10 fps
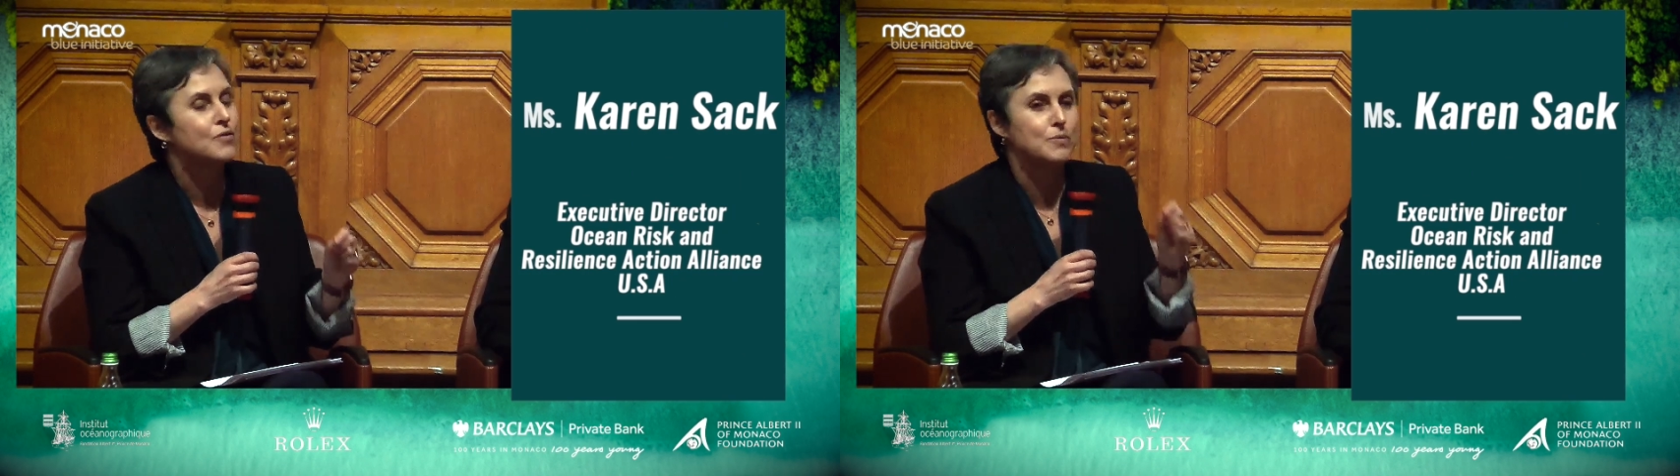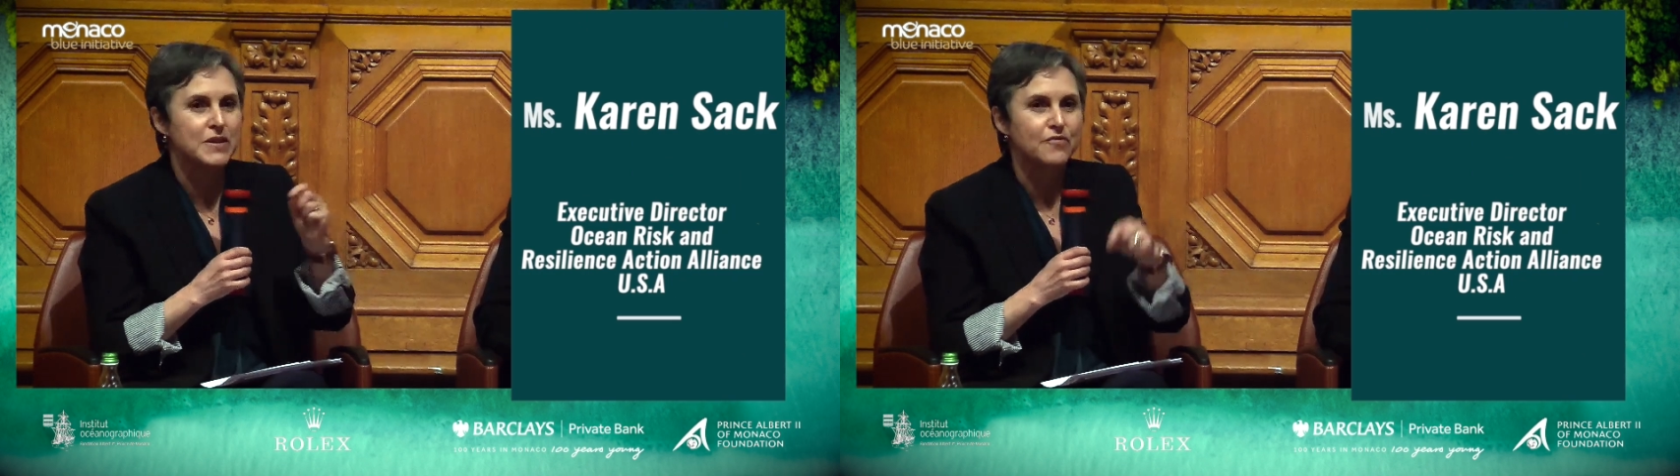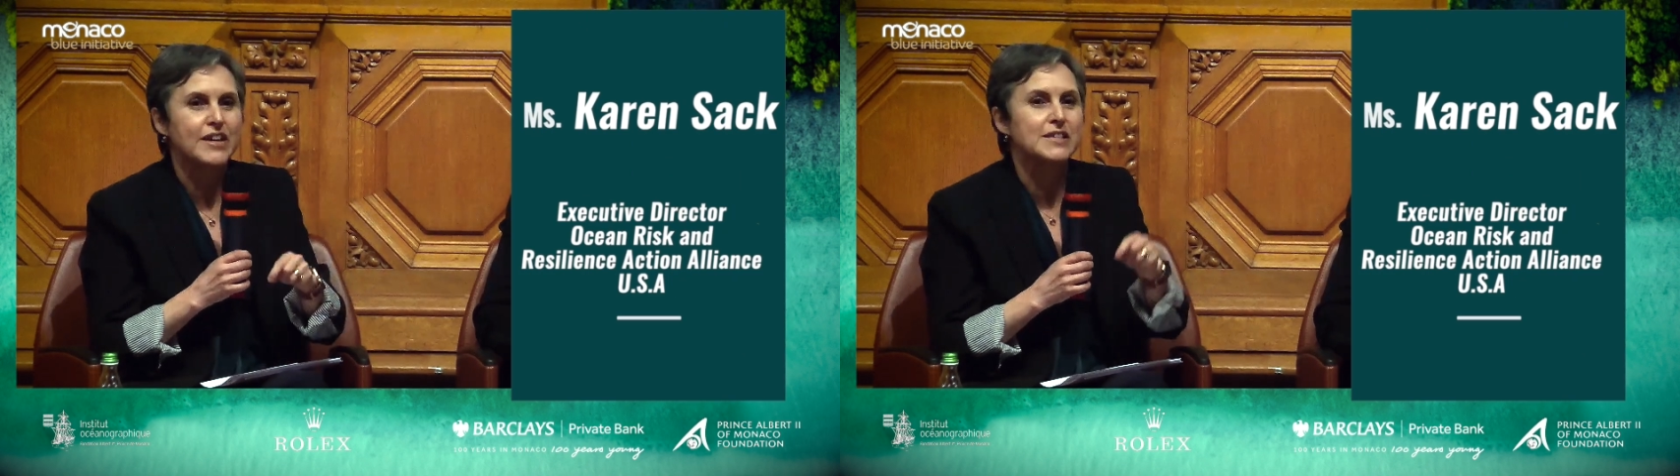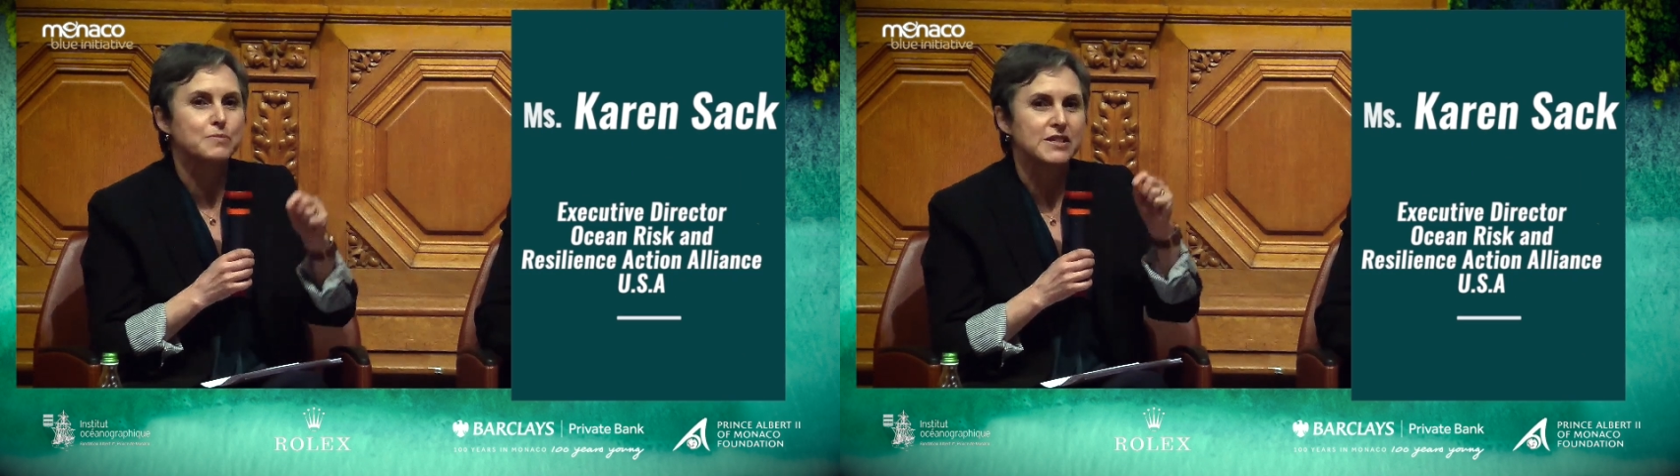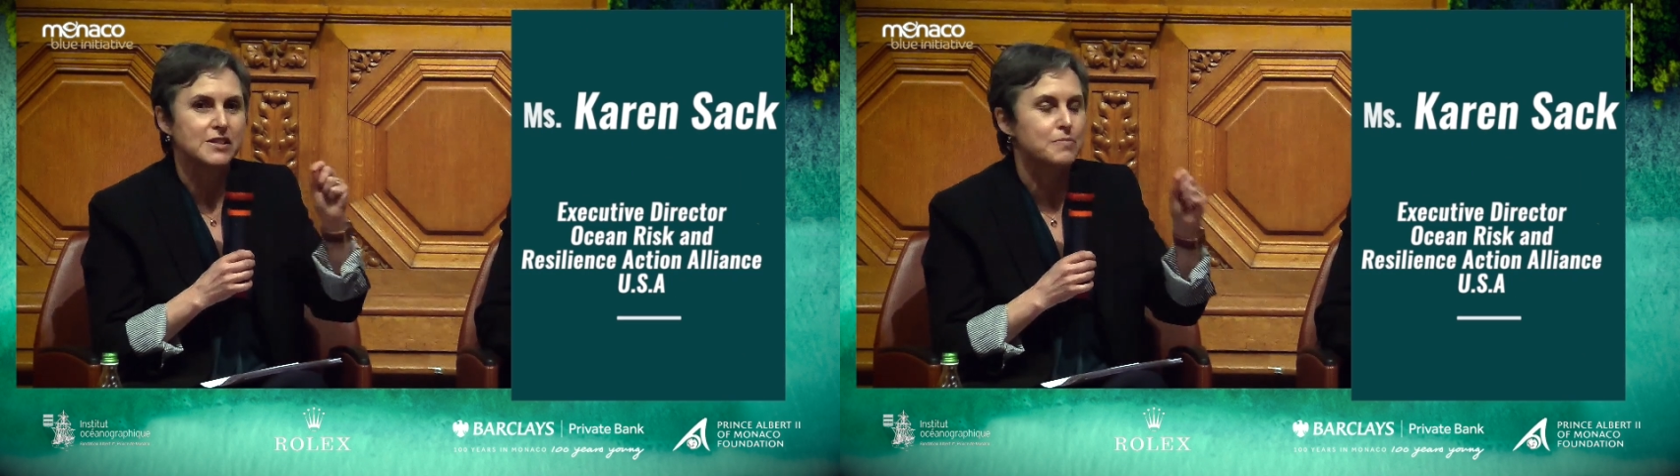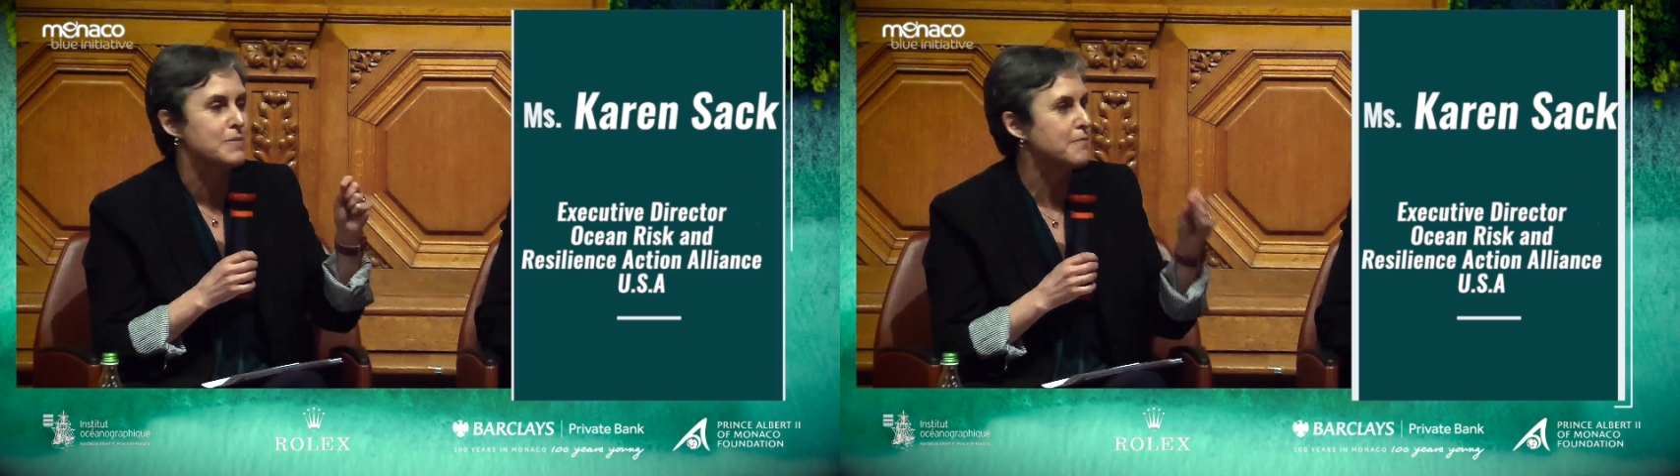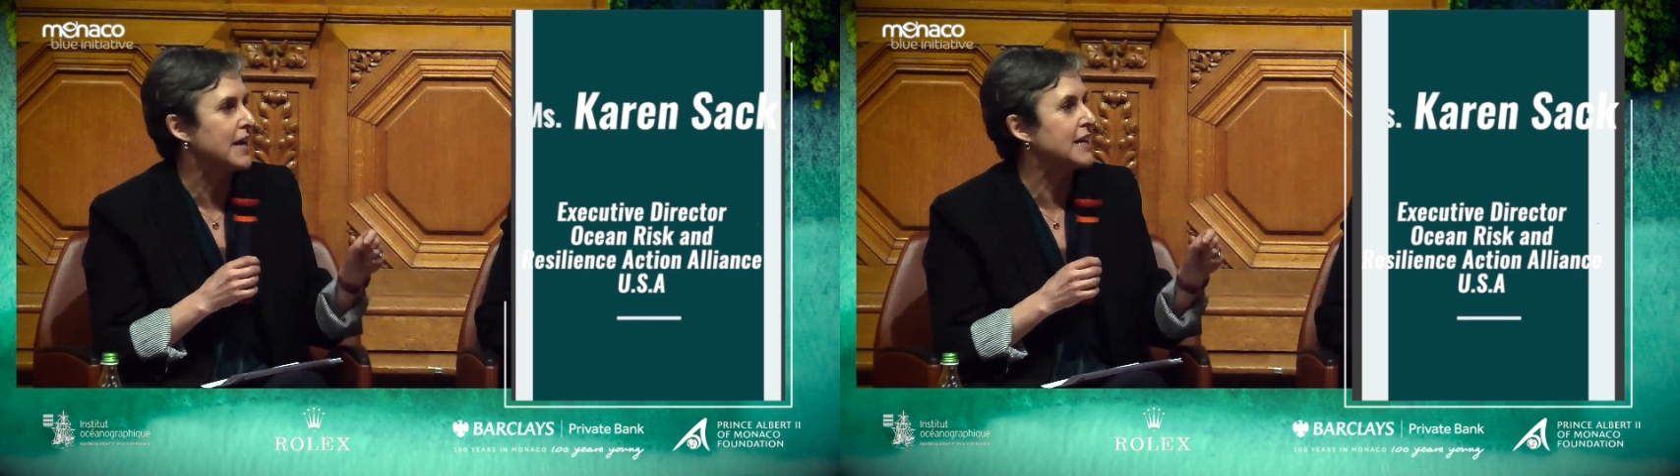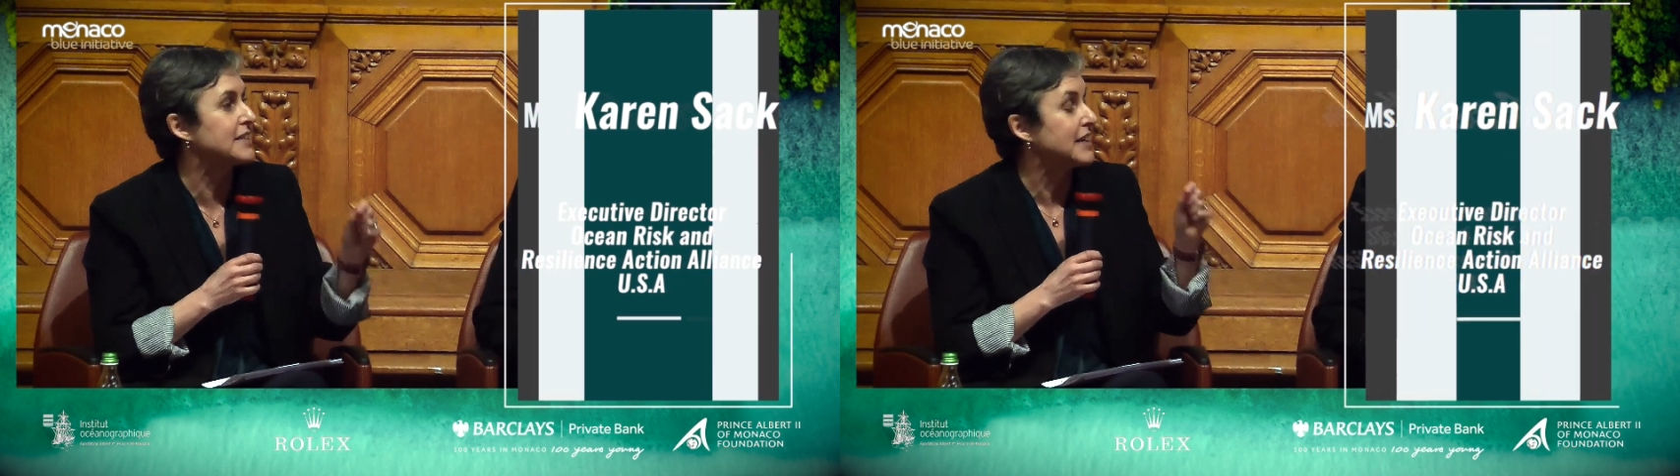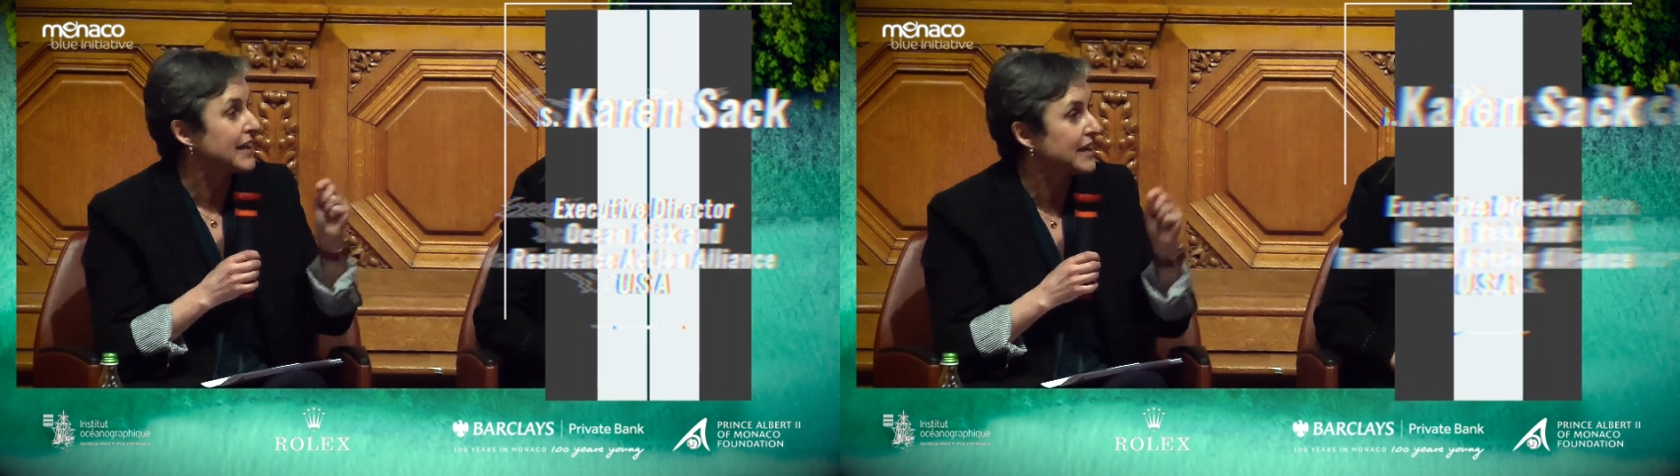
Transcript: from the investments that have been made